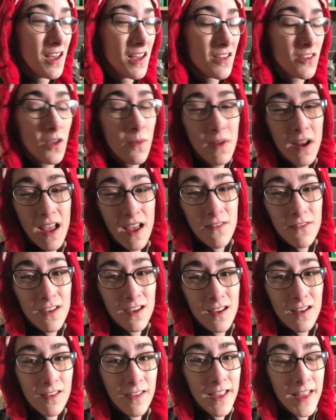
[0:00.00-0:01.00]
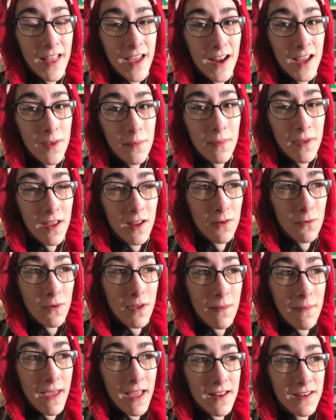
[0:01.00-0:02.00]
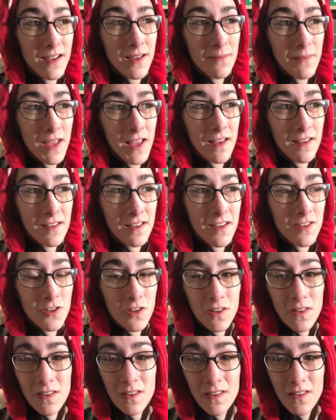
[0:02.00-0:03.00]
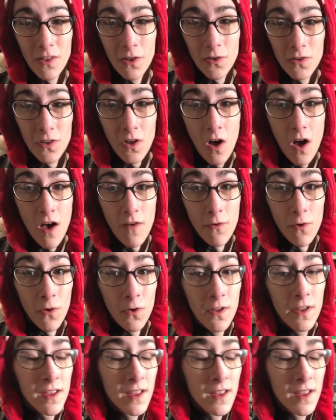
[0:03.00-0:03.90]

So I'm gonna have to clean that up and repaint it because it just looks awful.